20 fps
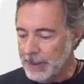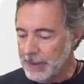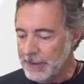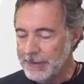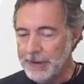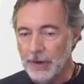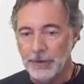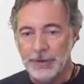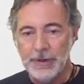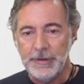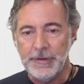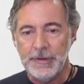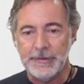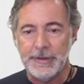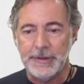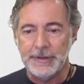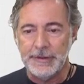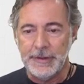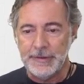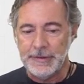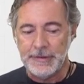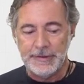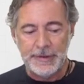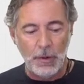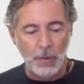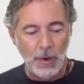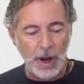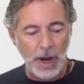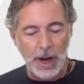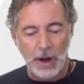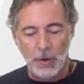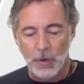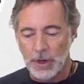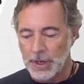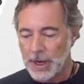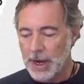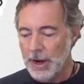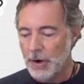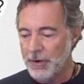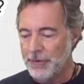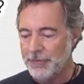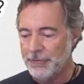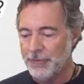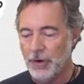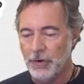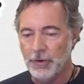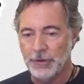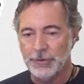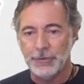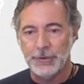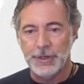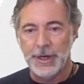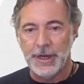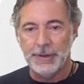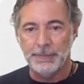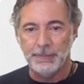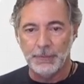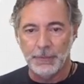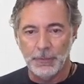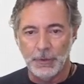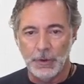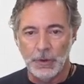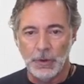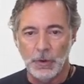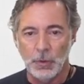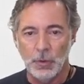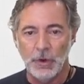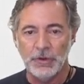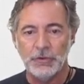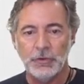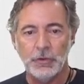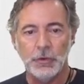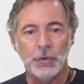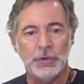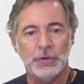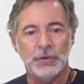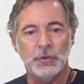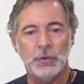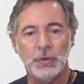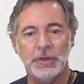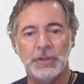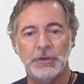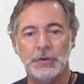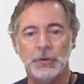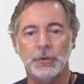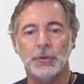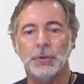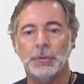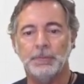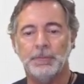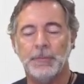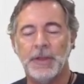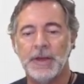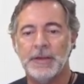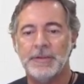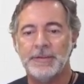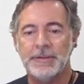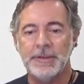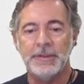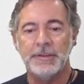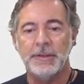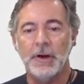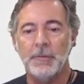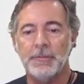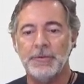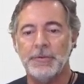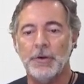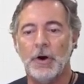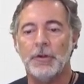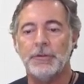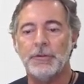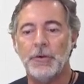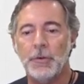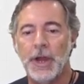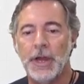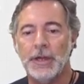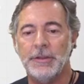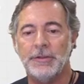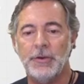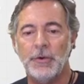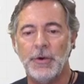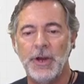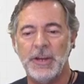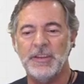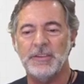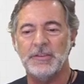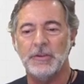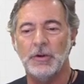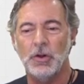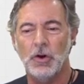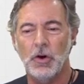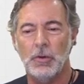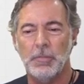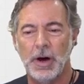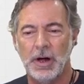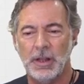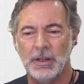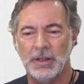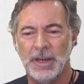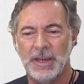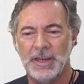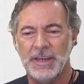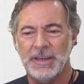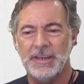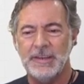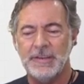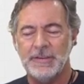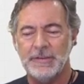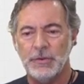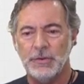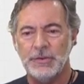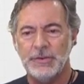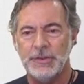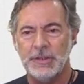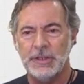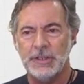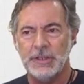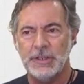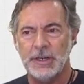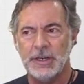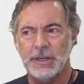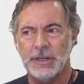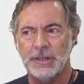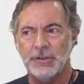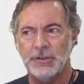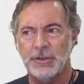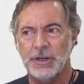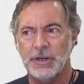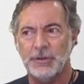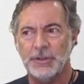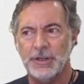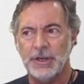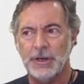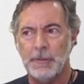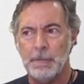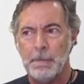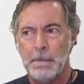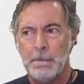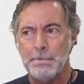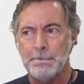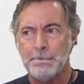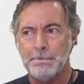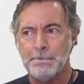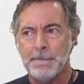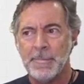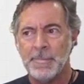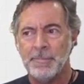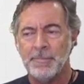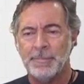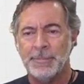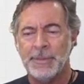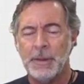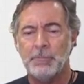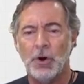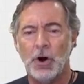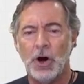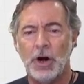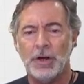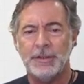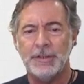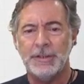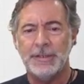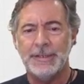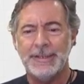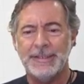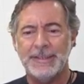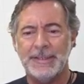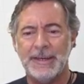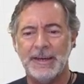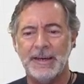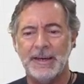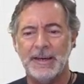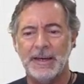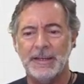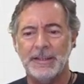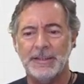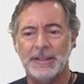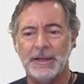So this is our focus today. What should we do? Symptoms or terrain? Terrain is global, is to see the body in the